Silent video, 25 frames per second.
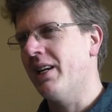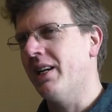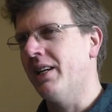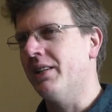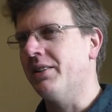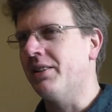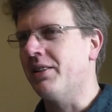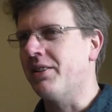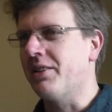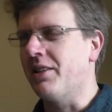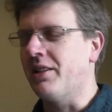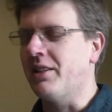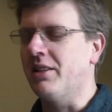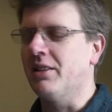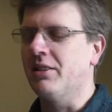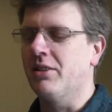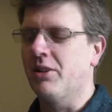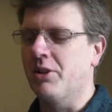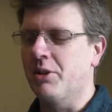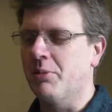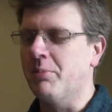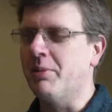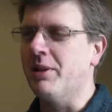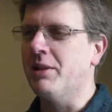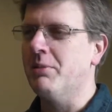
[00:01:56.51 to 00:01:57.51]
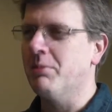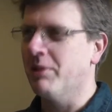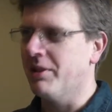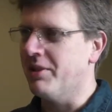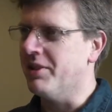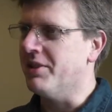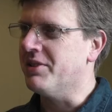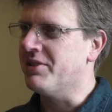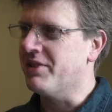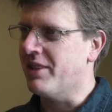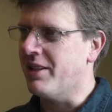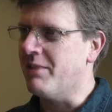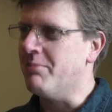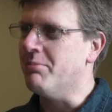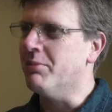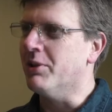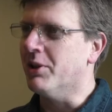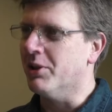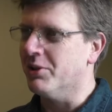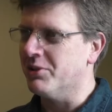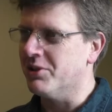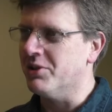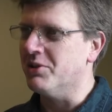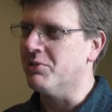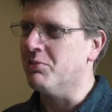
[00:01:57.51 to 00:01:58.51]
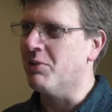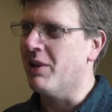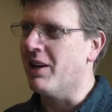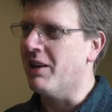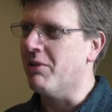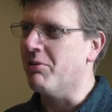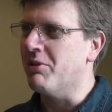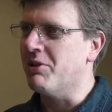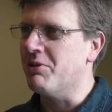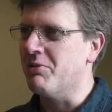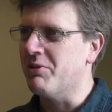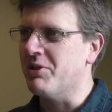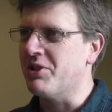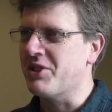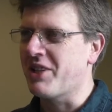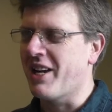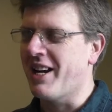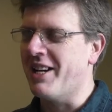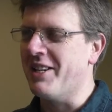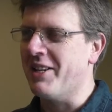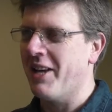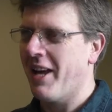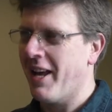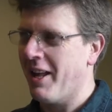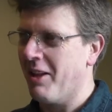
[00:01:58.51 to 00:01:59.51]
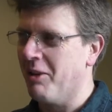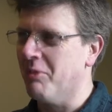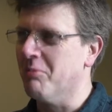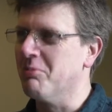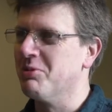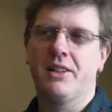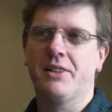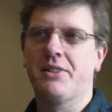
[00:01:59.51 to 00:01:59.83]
and I think a lot of people in the same boat as well, which kind of help.